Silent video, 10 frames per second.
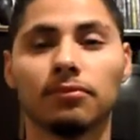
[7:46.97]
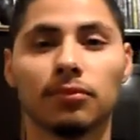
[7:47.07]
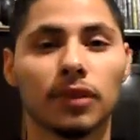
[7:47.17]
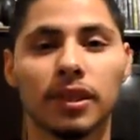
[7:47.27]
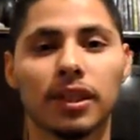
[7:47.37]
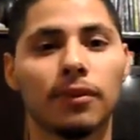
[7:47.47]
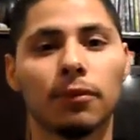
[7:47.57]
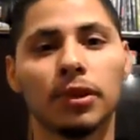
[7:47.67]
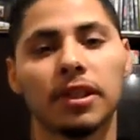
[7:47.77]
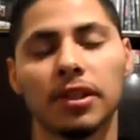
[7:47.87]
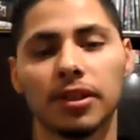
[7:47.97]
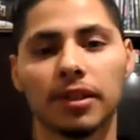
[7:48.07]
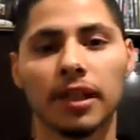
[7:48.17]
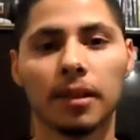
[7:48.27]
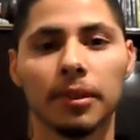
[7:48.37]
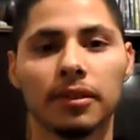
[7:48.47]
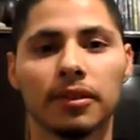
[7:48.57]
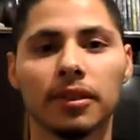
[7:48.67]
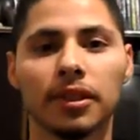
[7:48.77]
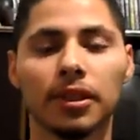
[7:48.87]
Let's say a 1,400 attack beater.
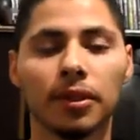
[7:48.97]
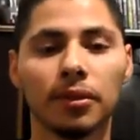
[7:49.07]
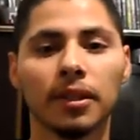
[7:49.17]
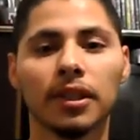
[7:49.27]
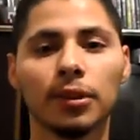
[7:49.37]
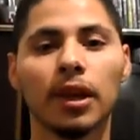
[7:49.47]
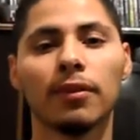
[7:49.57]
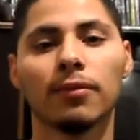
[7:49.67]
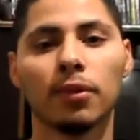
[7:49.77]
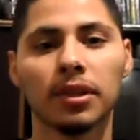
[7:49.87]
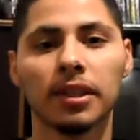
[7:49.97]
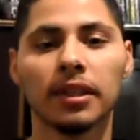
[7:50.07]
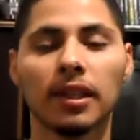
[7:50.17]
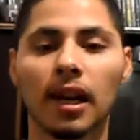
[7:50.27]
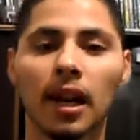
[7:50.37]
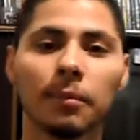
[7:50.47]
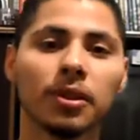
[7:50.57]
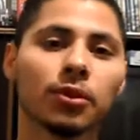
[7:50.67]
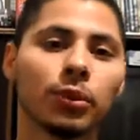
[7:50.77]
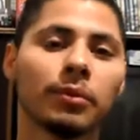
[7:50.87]
You know, you have your 14. I'm gonna
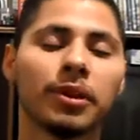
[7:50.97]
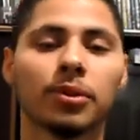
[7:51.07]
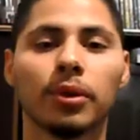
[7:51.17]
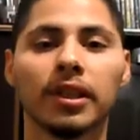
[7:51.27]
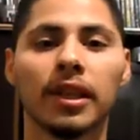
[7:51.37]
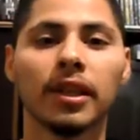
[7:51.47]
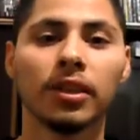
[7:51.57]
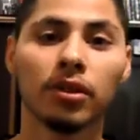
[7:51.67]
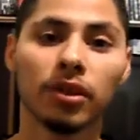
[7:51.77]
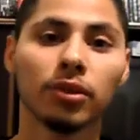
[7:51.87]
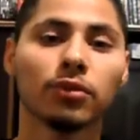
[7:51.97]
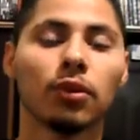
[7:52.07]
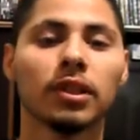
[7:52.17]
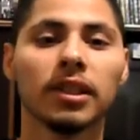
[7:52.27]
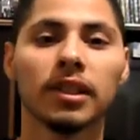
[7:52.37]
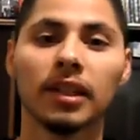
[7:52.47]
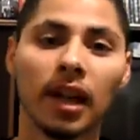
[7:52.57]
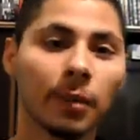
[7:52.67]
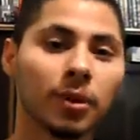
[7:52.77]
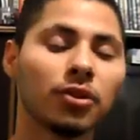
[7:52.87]
swing with my 28. You're gonna lose 14.
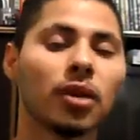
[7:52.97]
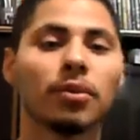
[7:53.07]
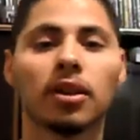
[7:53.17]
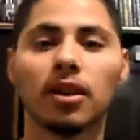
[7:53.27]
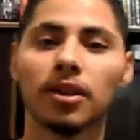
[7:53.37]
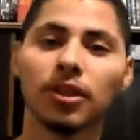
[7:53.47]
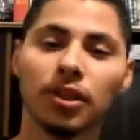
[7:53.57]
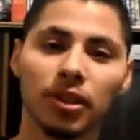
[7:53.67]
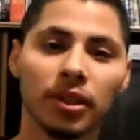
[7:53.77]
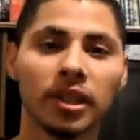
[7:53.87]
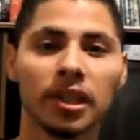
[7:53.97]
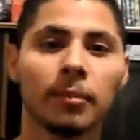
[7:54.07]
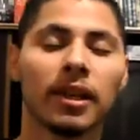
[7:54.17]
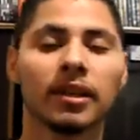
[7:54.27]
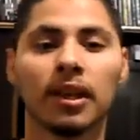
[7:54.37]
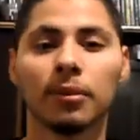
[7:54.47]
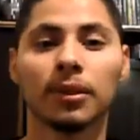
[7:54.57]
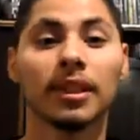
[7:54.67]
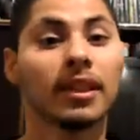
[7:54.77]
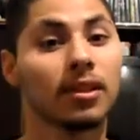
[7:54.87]
I'm gonna drop a card. You're gonna get back that with
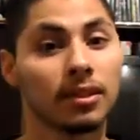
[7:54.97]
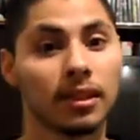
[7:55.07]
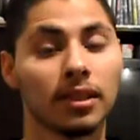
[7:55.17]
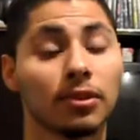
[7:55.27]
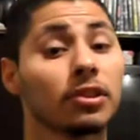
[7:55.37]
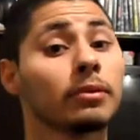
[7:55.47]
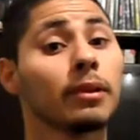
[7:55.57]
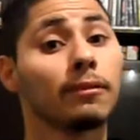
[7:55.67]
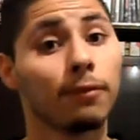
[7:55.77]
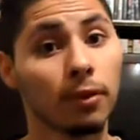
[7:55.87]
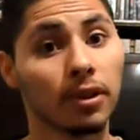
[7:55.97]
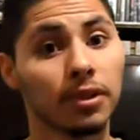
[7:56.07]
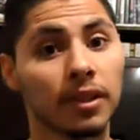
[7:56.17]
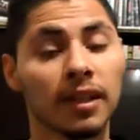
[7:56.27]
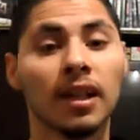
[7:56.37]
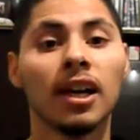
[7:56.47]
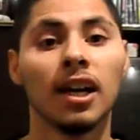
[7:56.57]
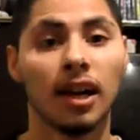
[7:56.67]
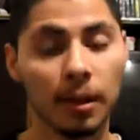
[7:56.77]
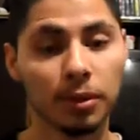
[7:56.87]
1,000 less. So it's gonna be at 400.
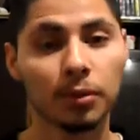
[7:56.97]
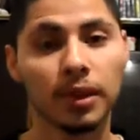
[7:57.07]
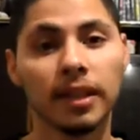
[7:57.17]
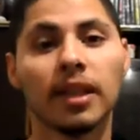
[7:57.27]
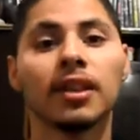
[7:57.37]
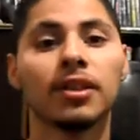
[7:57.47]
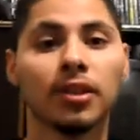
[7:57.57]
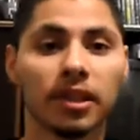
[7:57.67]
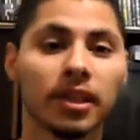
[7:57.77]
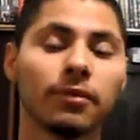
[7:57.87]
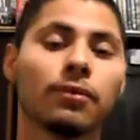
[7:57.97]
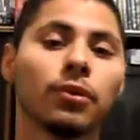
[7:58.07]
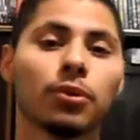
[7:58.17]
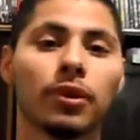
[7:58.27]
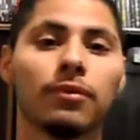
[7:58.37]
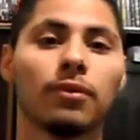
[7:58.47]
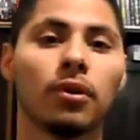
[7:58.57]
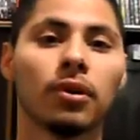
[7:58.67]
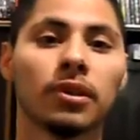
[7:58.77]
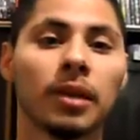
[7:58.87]
I'm gonna swing again. You're gonna take
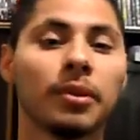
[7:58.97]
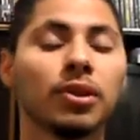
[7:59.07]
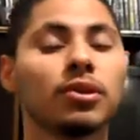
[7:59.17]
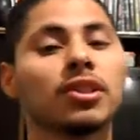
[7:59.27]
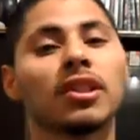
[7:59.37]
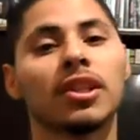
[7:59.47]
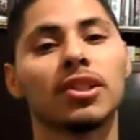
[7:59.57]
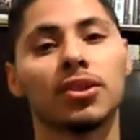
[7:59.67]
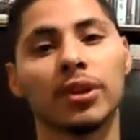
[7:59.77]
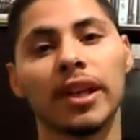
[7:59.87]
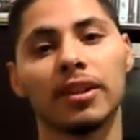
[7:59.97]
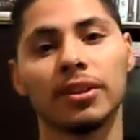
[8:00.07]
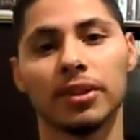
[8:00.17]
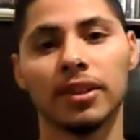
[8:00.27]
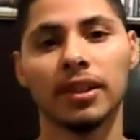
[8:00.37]
24. So that means you just lost 3,800,